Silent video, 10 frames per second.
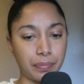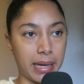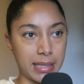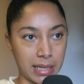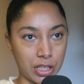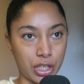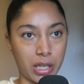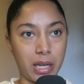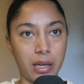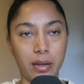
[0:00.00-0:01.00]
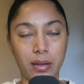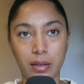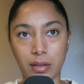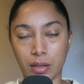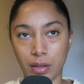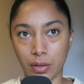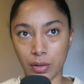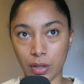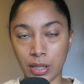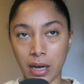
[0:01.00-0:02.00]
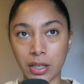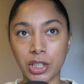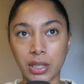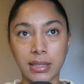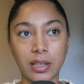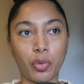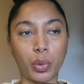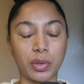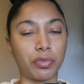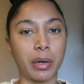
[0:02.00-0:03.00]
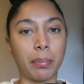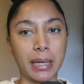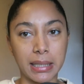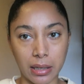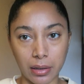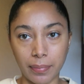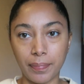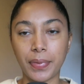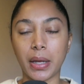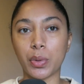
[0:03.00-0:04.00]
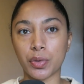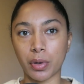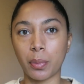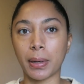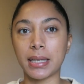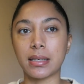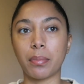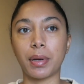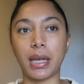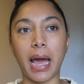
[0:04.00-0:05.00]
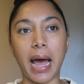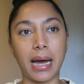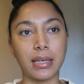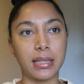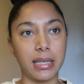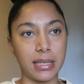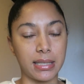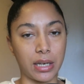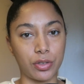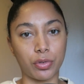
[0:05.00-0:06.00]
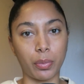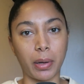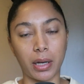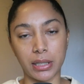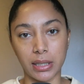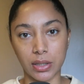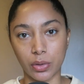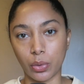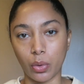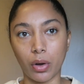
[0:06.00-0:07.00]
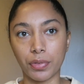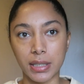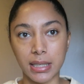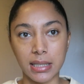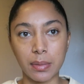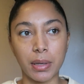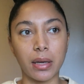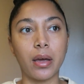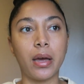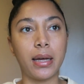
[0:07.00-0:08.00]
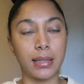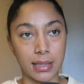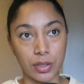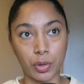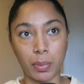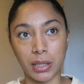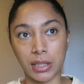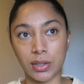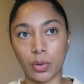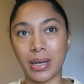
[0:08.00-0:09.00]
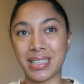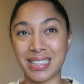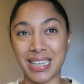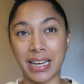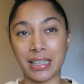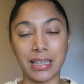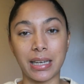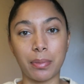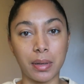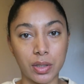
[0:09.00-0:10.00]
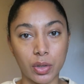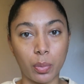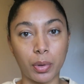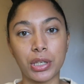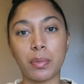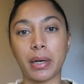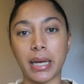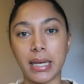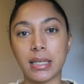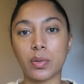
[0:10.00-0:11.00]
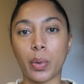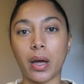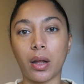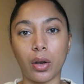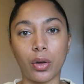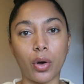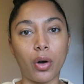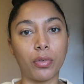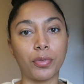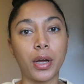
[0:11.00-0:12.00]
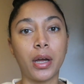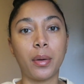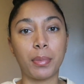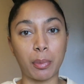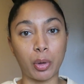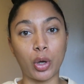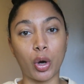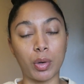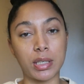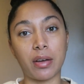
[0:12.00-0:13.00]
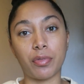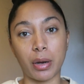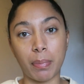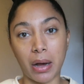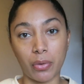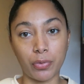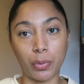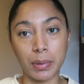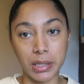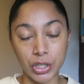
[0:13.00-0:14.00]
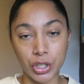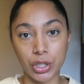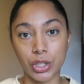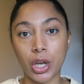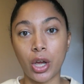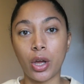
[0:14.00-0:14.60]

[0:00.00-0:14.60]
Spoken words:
essentially, the article itself wasn't written by Deng. It was written by somebody at the Central Party School of the CCP. The Central Party School isn't technically a political body, but it is where a lot of people who go on to have very powerful positions